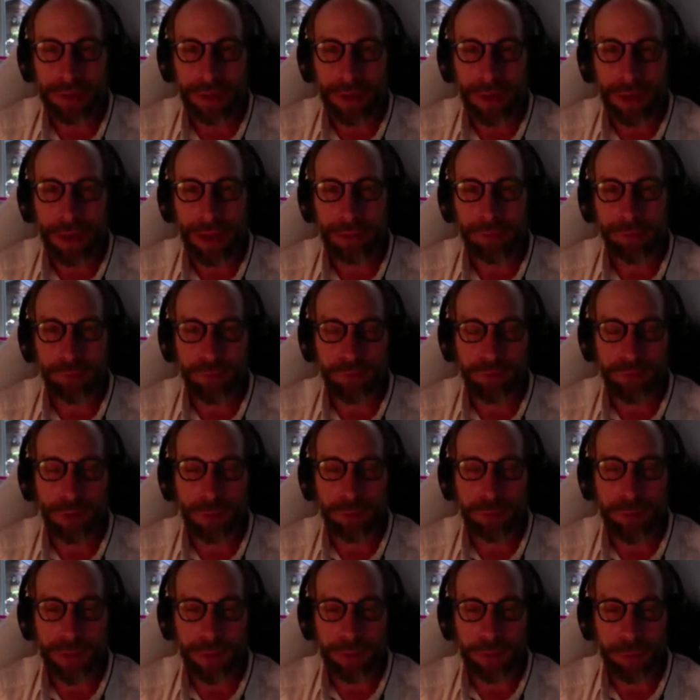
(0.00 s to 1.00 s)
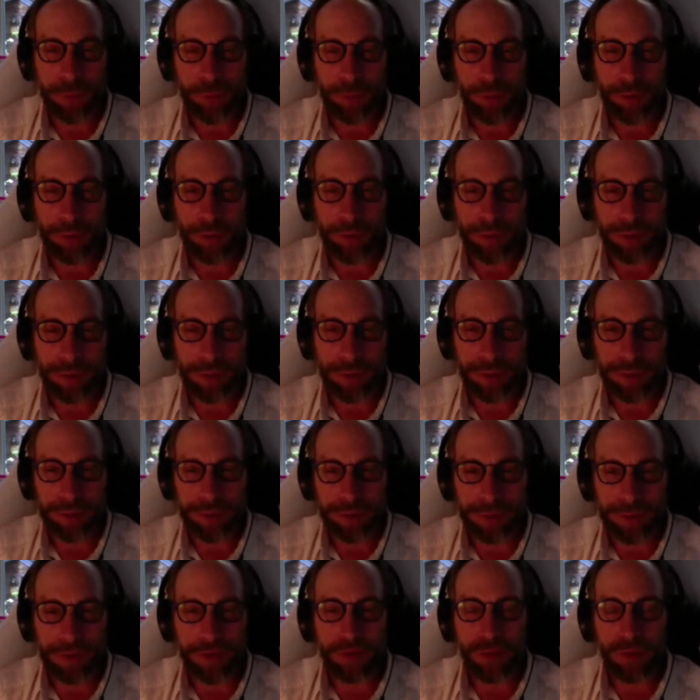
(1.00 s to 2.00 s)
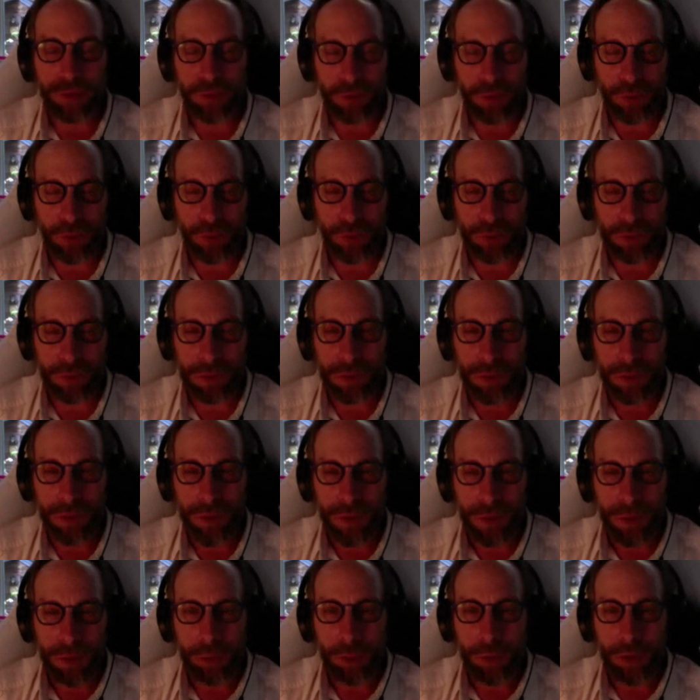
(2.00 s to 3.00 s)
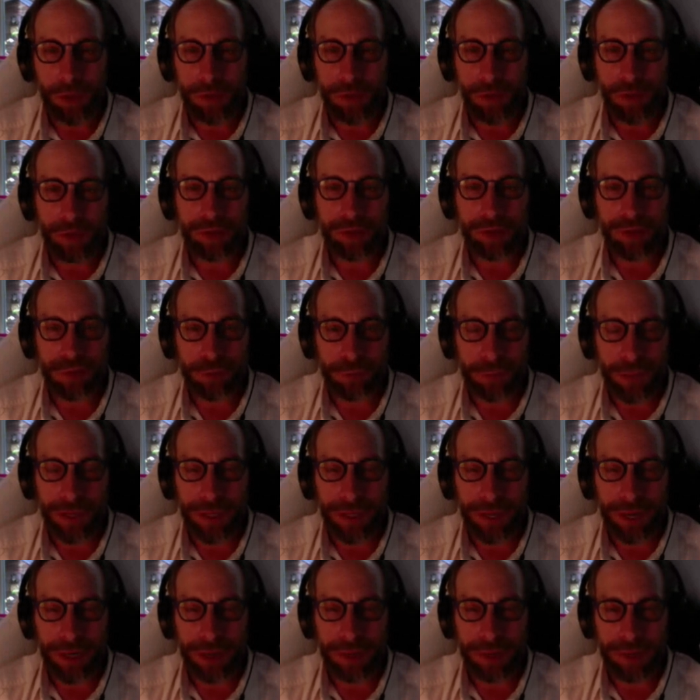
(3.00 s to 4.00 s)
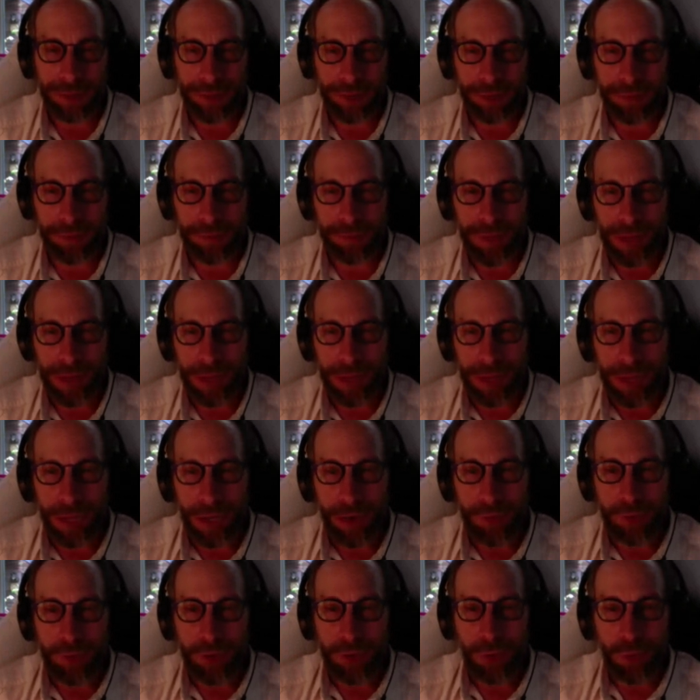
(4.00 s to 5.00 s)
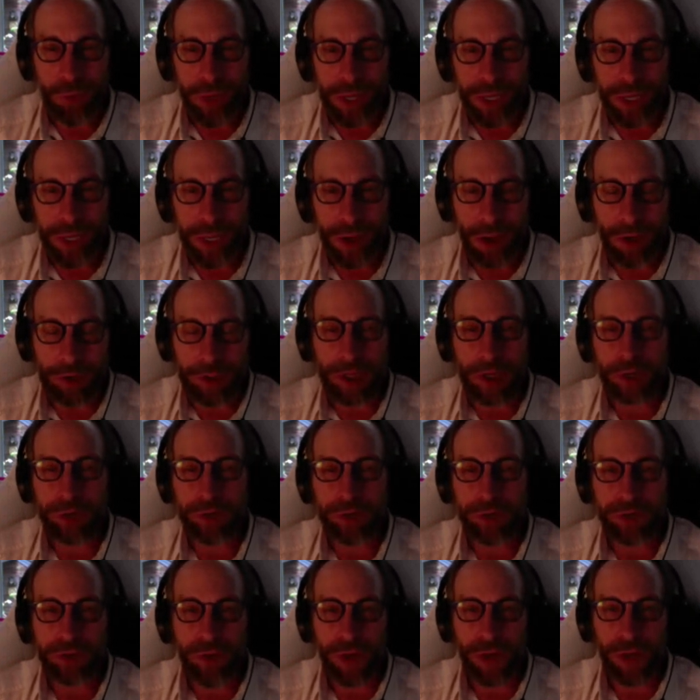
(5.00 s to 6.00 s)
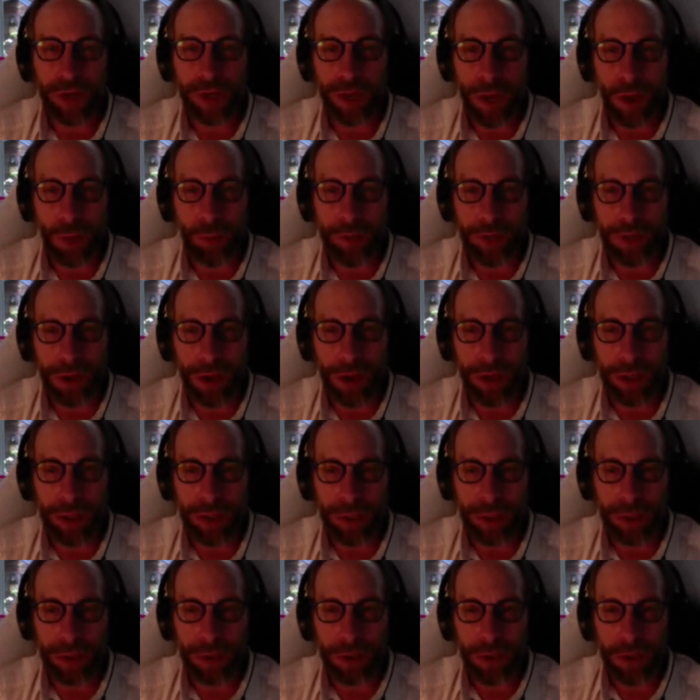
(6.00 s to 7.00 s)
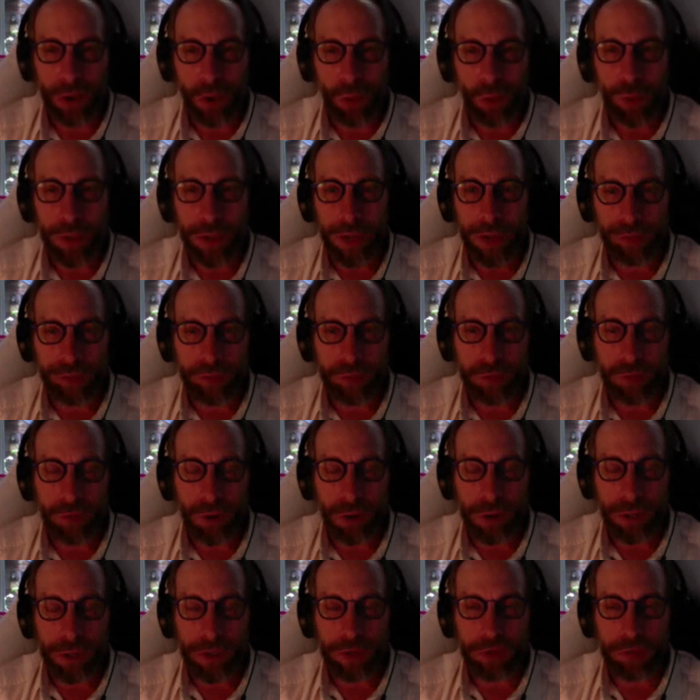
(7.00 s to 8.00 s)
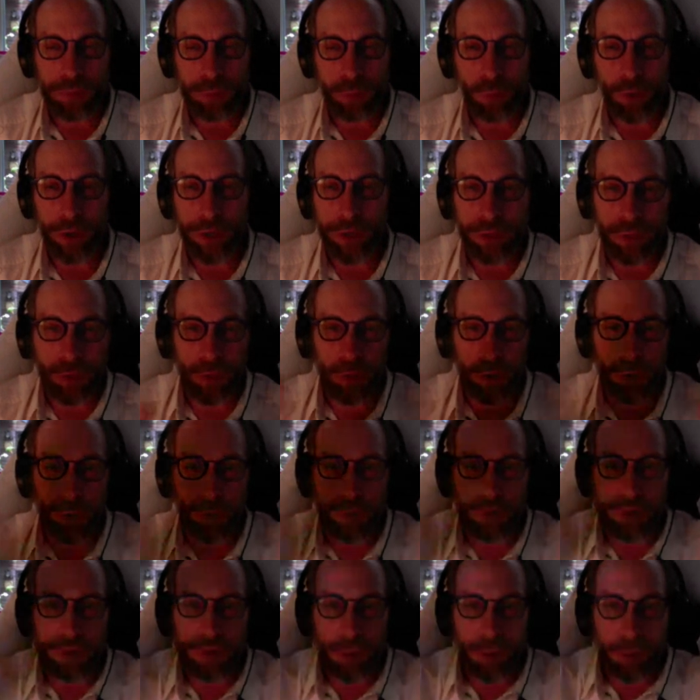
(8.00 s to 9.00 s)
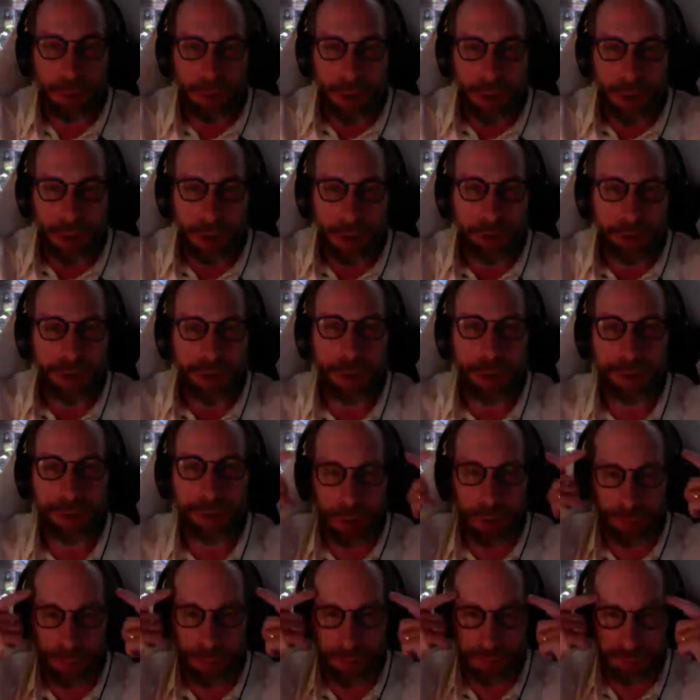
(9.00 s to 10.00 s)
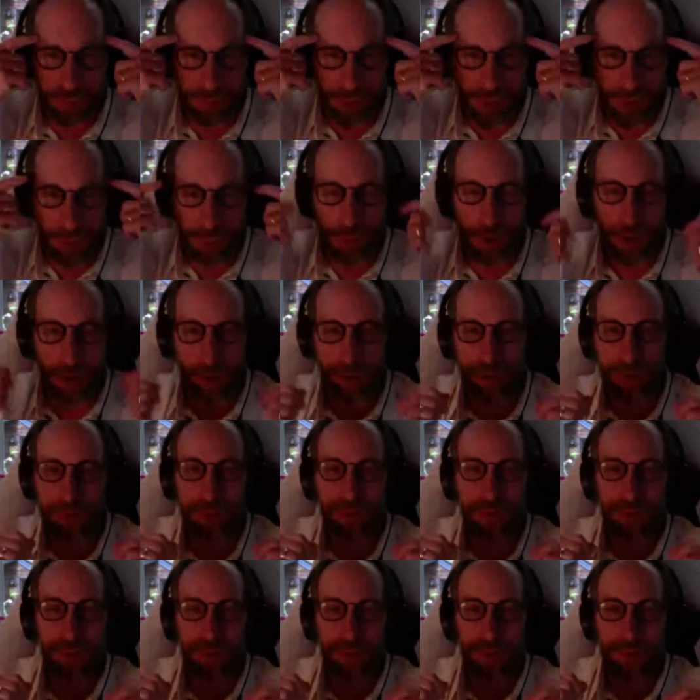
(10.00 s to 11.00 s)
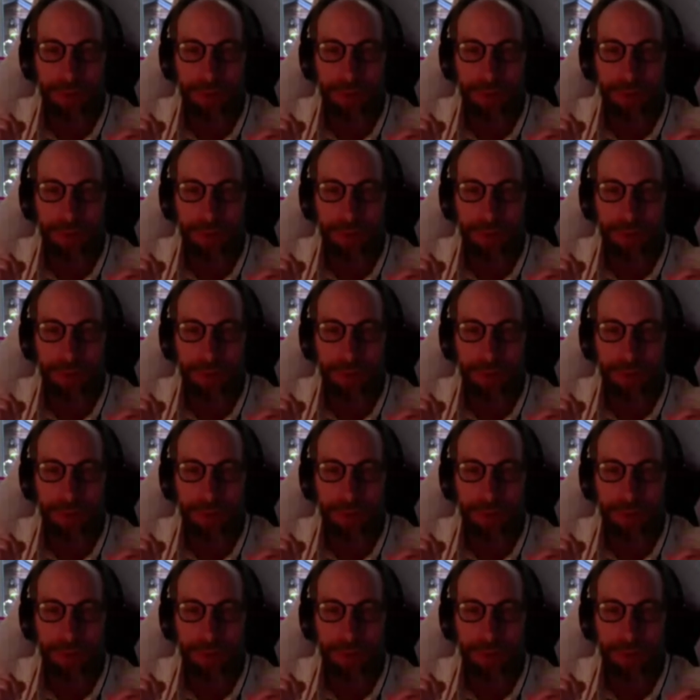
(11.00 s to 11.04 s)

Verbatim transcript: and for some people pretty to listen to, but it doesn't explain anything. If we really want to understand how we got here, we have to start exploring the universe out there, not the universe in our minds.